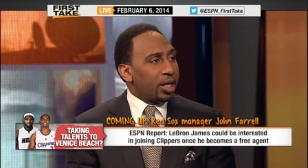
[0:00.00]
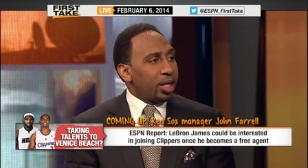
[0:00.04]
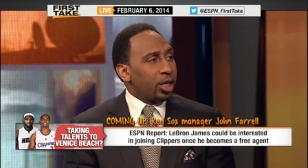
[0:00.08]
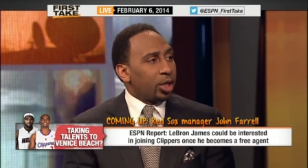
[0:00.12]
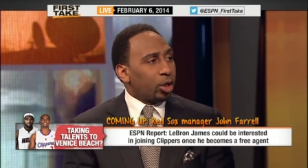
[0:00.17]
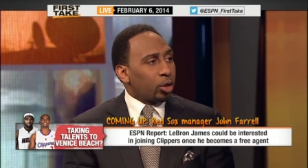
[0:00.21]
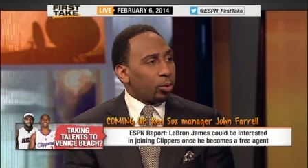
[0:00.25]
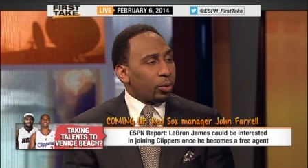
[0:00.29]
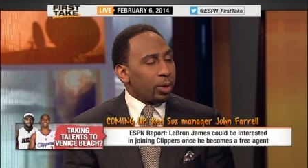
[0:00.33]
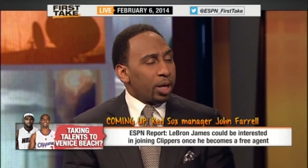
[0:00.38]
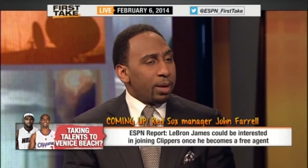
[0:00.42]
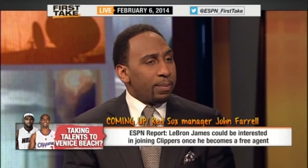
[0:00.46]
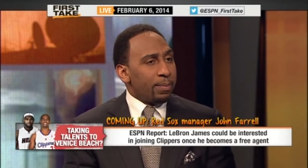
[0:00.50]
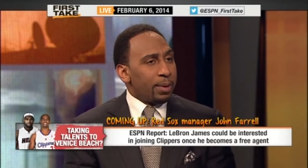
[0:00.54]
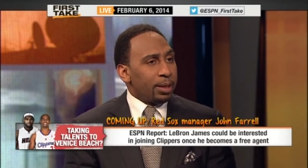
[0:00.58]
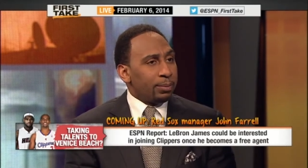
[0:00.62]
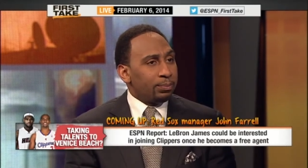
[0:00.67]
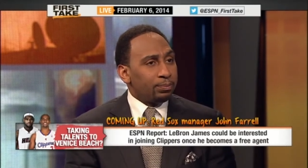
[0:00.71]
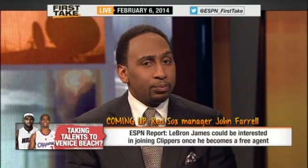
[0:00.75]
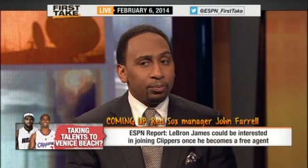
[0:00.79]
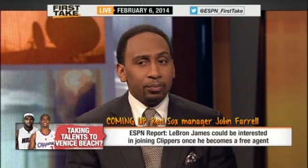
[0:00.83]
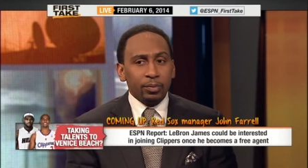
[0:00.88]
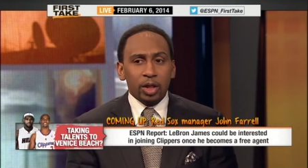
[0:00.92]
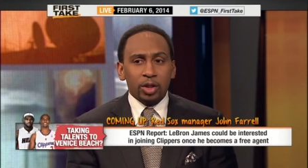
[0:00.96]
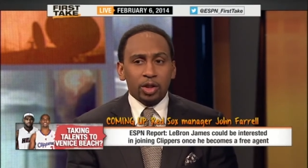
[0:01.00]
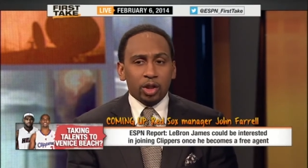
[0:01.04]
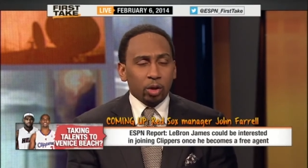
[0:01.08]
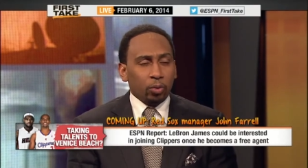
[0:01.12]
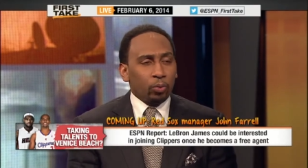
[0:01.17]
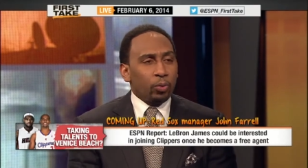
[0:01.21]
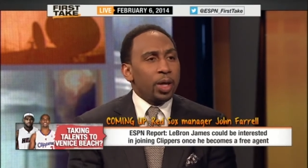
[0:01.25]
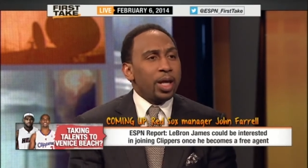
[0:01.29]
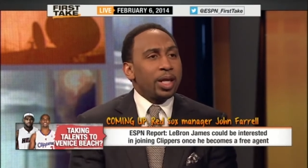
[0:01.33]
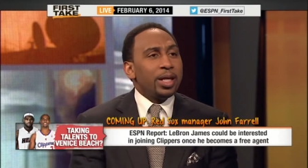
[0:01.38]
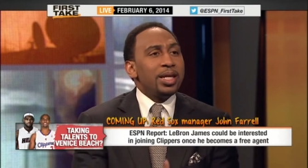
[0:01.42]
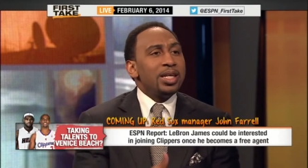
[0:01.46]
agreement to
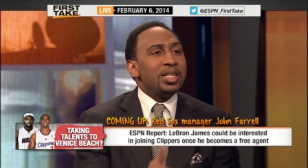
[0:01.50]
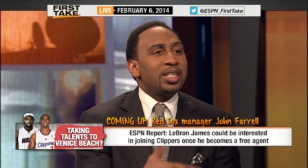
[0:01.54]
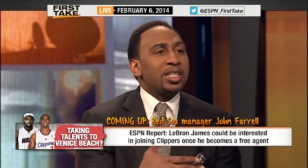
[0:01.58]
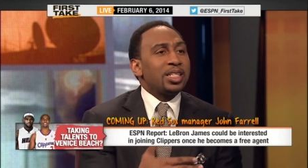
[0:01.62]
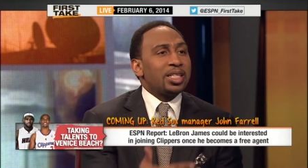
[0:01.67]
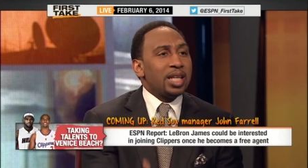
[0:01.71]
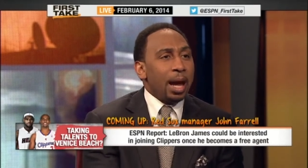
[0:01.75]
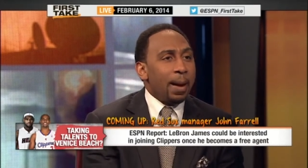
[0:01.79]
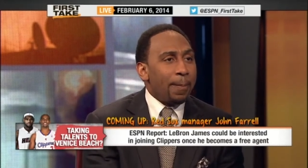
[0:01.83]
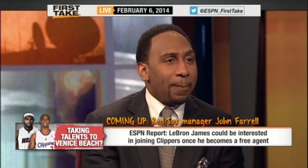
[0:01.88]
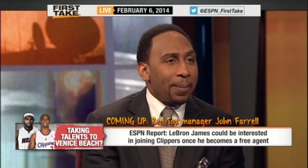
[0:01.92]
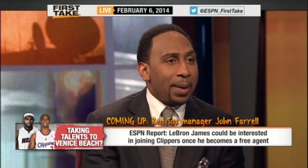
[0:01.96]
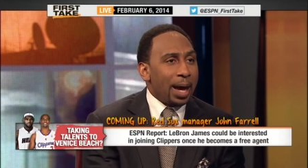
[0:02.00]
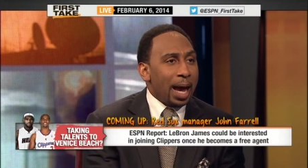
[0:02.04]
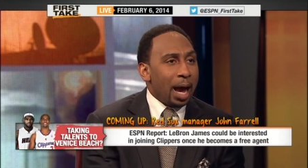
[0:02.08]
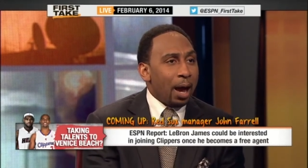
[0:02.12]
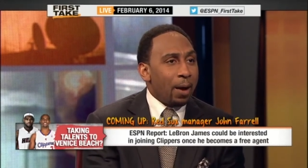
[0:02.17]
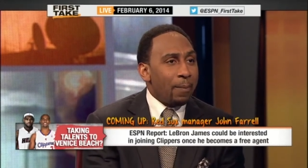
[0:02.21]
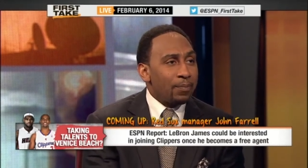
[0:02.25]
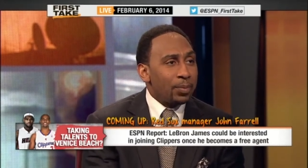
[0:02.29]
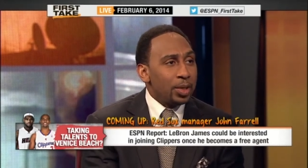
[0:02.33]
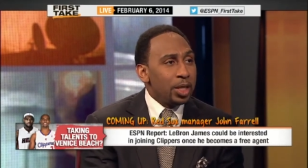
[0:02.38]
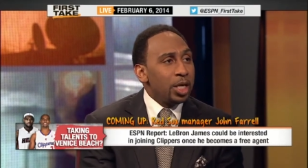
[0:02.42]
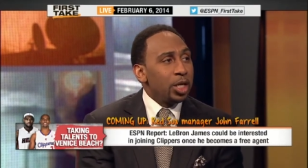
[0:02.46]
really step out,